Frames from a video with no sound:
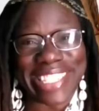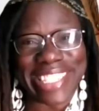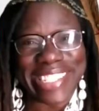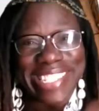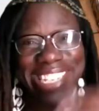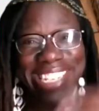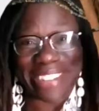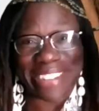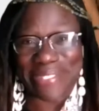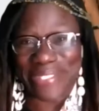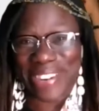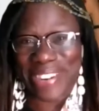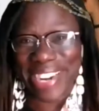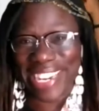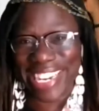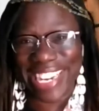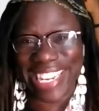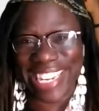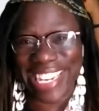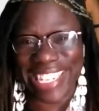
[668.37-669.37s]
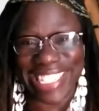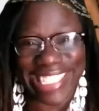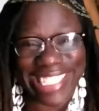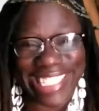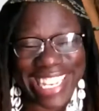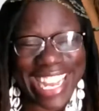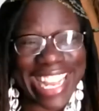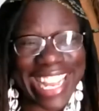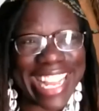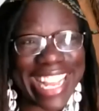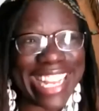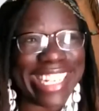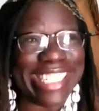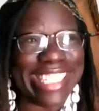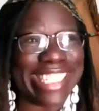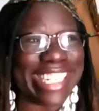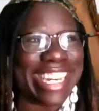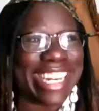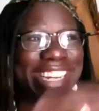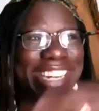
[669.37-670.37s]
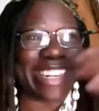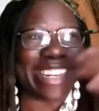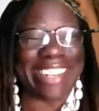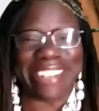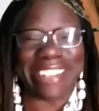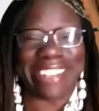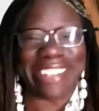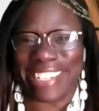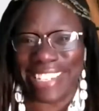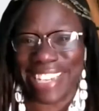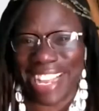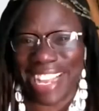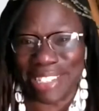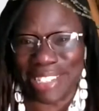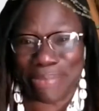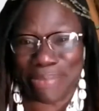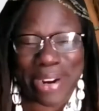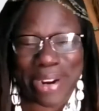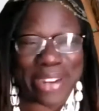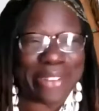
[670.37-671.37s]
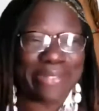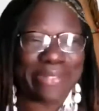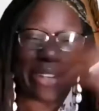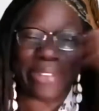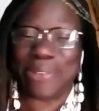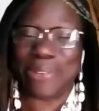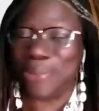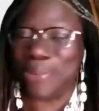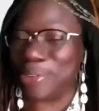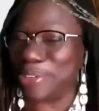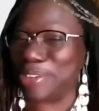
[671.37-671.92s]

celebrating and as part of the whole